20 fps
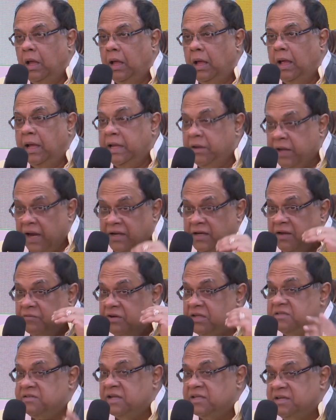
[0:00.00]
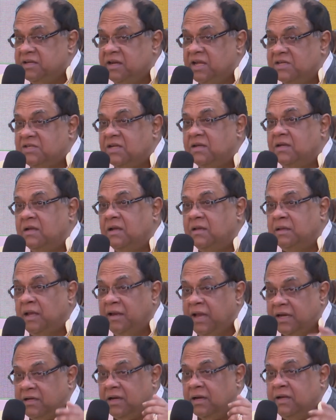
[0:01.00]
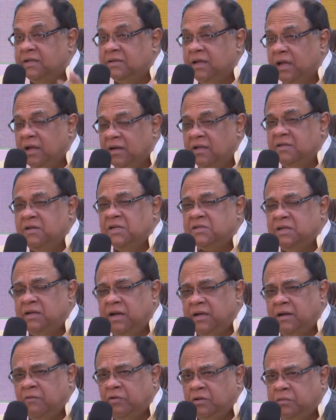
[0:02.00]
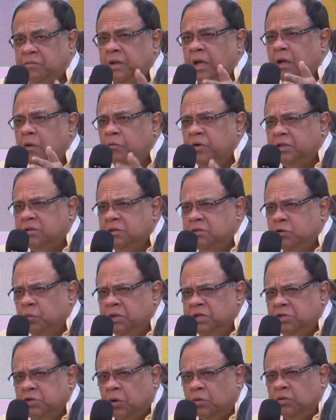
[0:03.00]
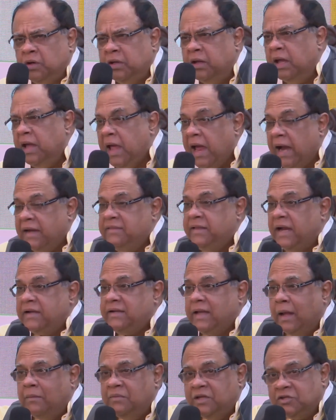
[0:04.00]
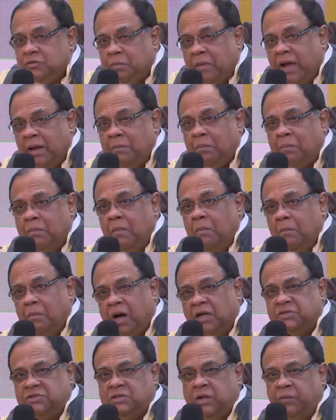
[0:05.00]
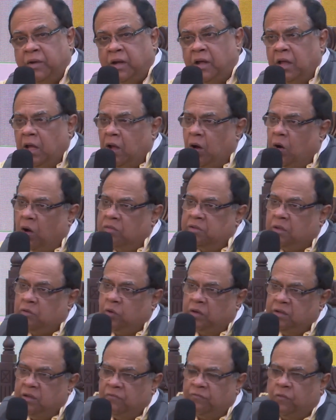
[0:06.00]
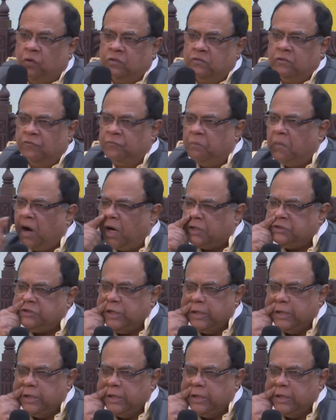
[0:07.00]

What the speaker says: He had given his resignation. His resignation letter was with Subir Chaudhary. At that time, this man passed away on the 24th of March,